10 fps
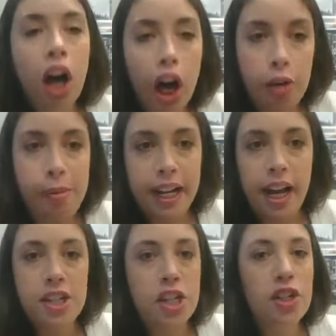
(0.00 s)
oh my
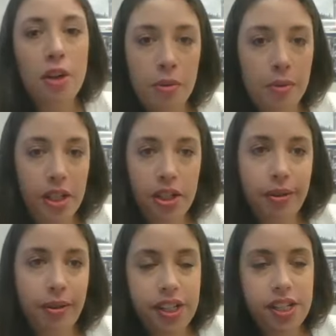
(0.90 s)
gosh, I don't know what to
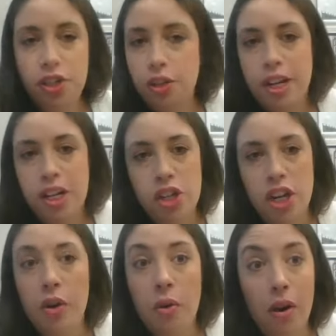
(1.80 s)
do in this
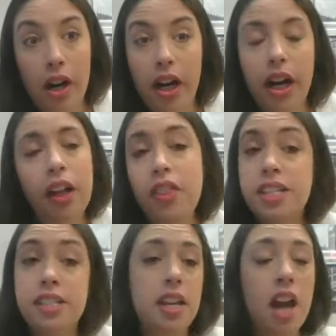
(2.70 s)
situation, or
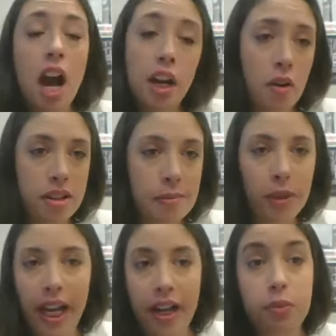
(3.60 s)
this did not go as
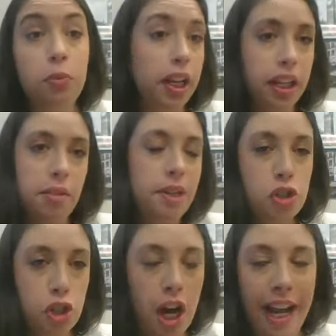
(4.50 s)
planned. What can we
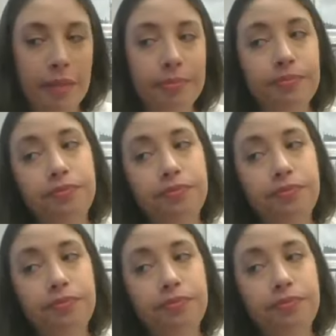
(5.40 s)
try?